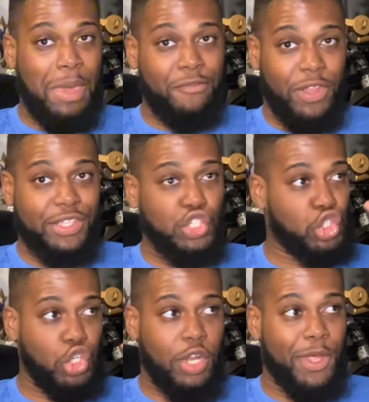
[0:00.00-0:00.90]
lessons. Just
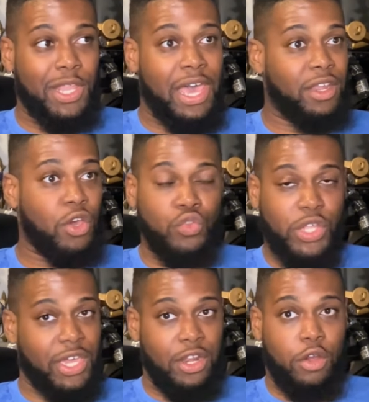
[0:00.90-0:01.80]
look it up online and go to,
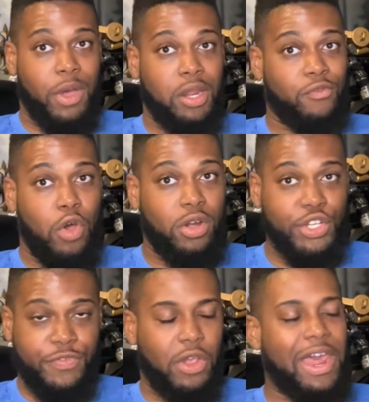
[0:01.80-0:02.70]
like, a near body of water and
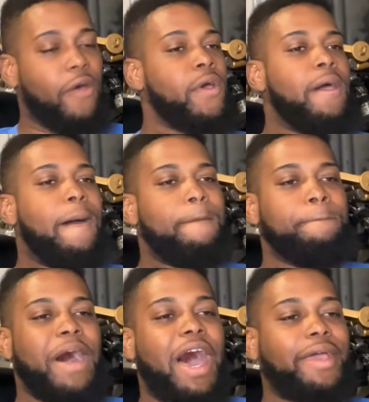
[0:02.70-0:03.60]
just figure it out.
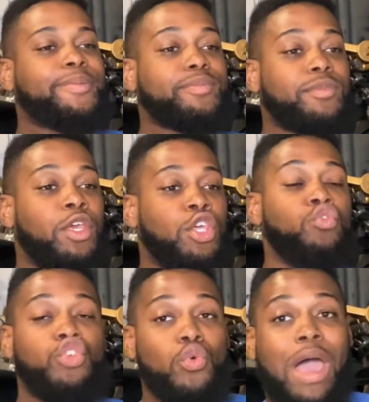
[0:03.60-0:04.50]
But you
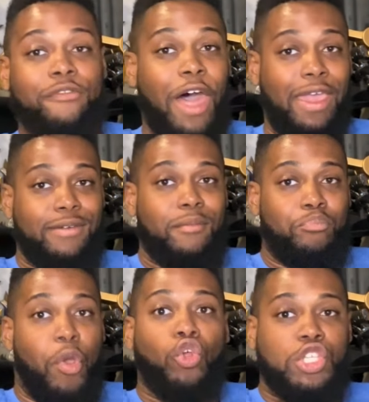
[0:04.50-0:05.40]
do have, like,
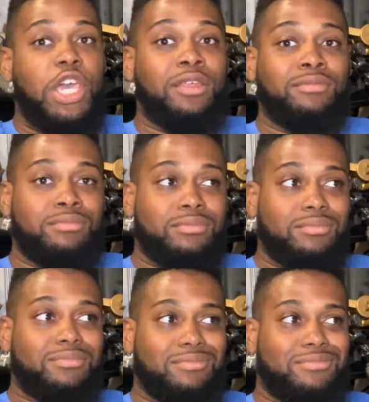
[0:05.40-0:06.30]
built-in
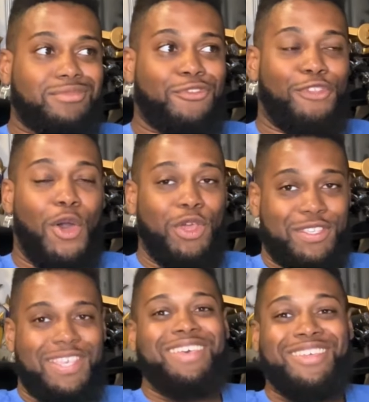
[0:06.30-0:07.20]

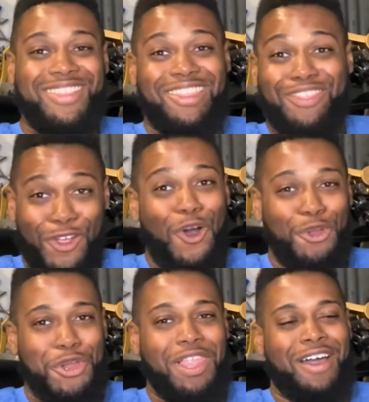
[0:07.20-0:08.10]
floaties. They're called
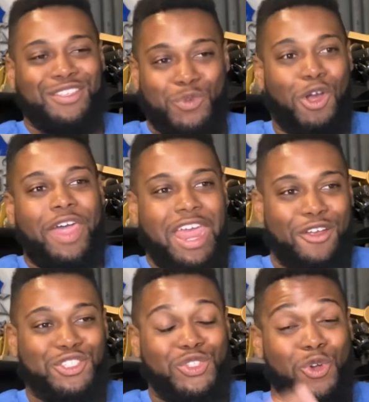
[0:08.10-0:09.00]
your lungs. Where all that air
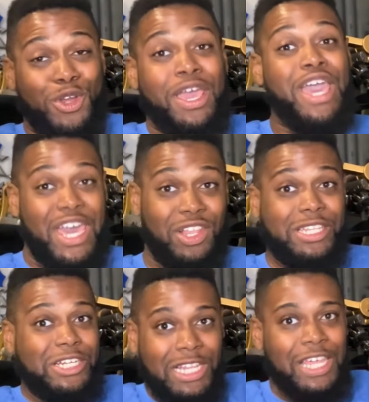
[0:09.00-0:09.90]
is stored, it'll
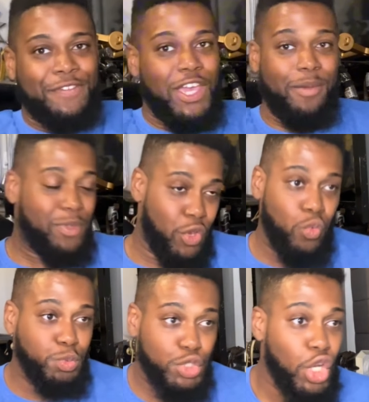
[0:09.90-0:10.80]
literally lift you up. You
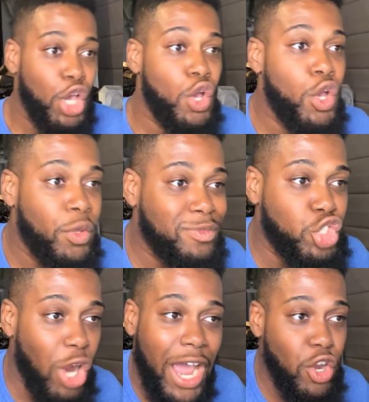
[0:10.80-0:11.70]

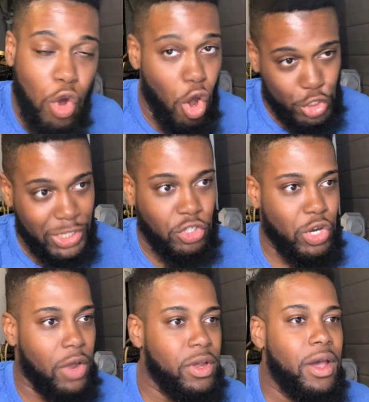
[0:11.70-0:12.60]
try your hardest not to
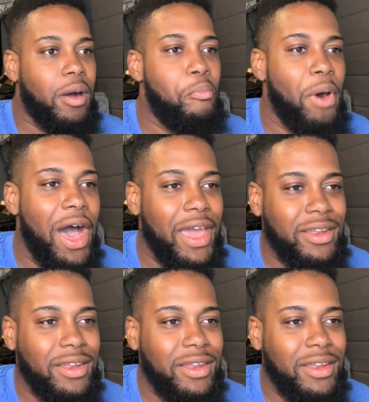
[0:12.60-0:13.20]
drown. But